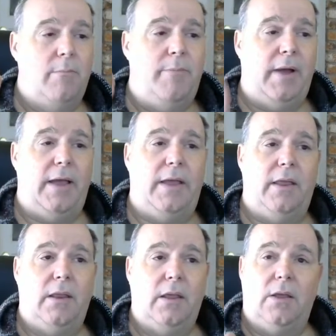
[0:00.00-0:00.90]
But
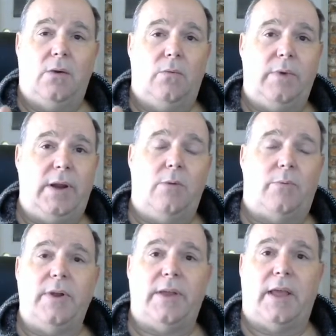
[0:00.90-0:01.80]
we don't
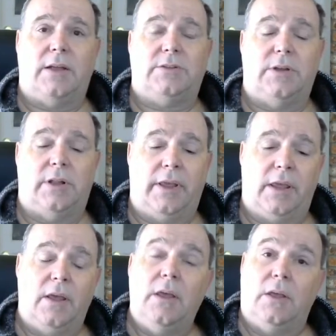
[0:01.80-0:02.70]
print constantly.
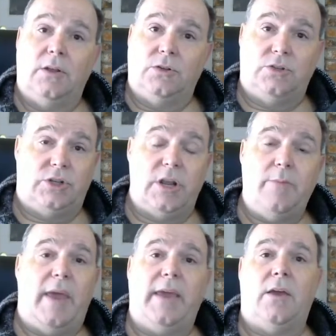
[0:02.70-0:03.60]
She
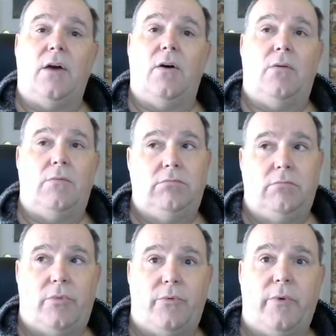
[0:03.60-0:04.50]
may go
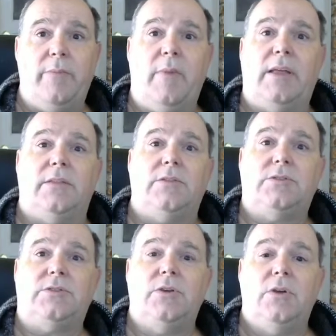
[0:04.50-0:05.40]
3
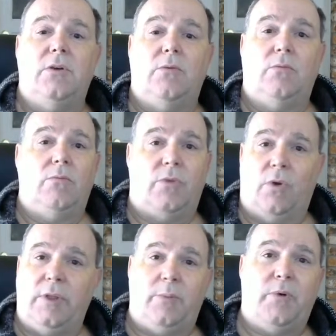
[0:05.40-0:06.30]
months with
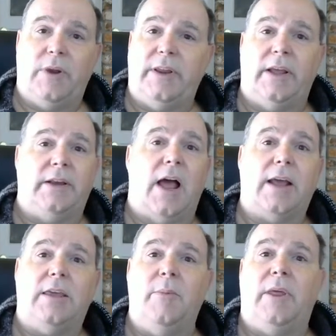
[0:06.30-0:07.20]
only printing a
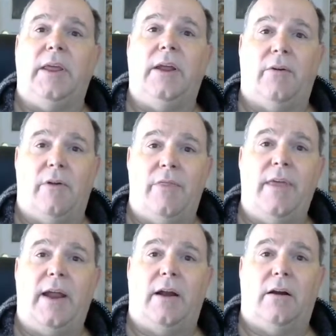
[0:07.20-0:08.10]
document here and
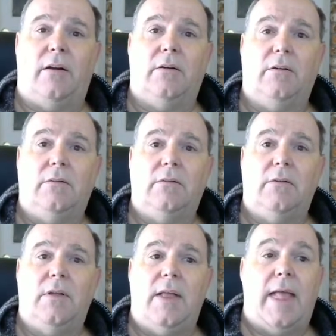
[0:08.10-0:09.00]
there.
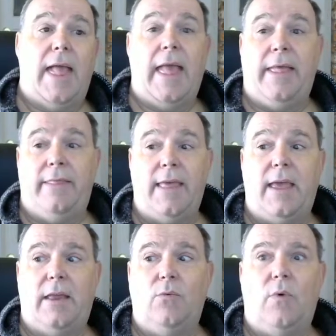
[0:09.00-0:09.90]
And
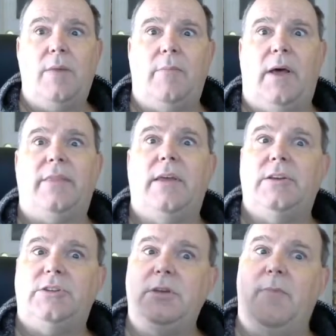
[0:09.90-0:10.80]
then 1 month,
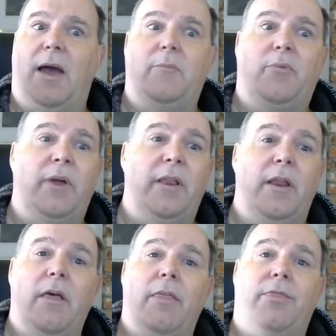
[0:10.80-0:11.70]
she might print
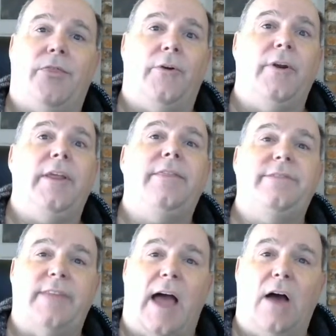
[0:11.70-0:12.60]

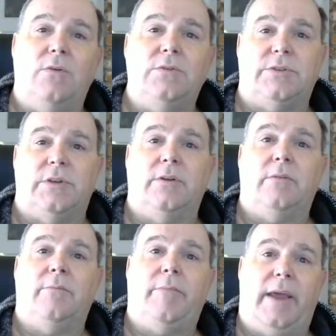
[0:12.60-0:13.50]
30,000
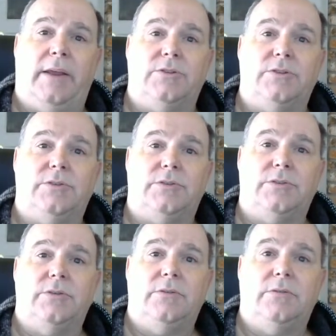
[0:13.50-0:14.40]
pages.